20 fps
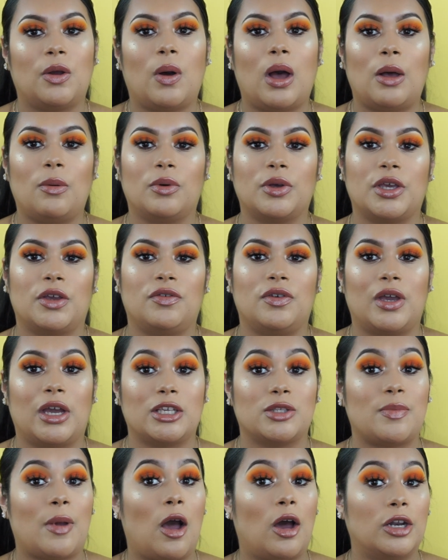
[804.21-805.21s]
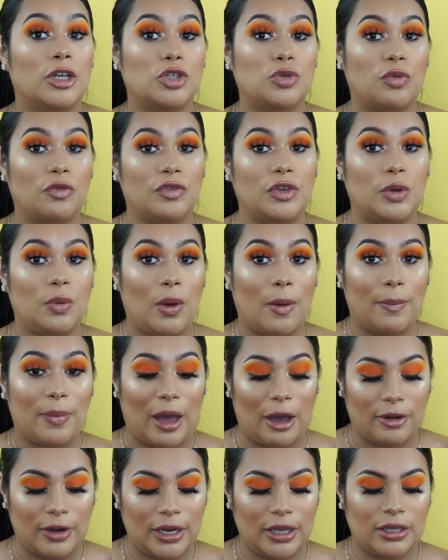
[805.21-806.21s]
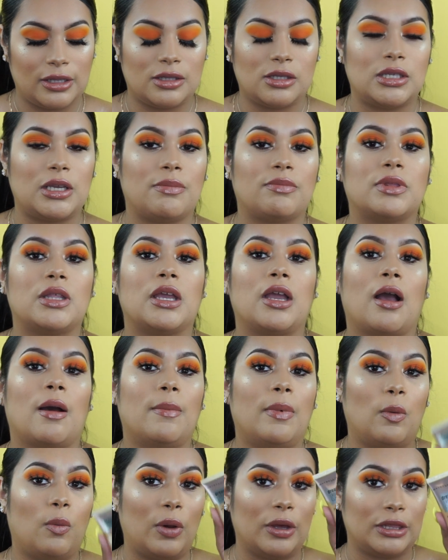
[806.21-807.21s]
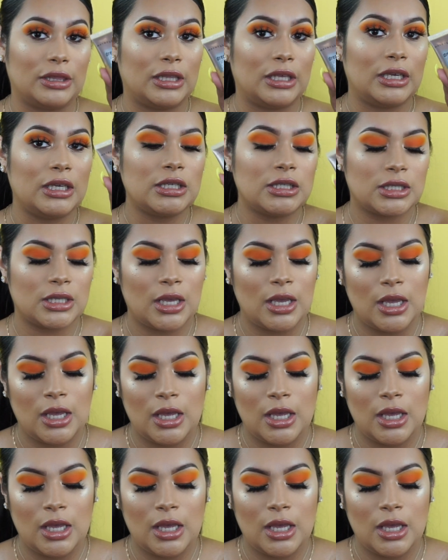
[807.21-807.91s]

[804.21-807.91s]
I will give you guys my honest review about it. Same thing about with this.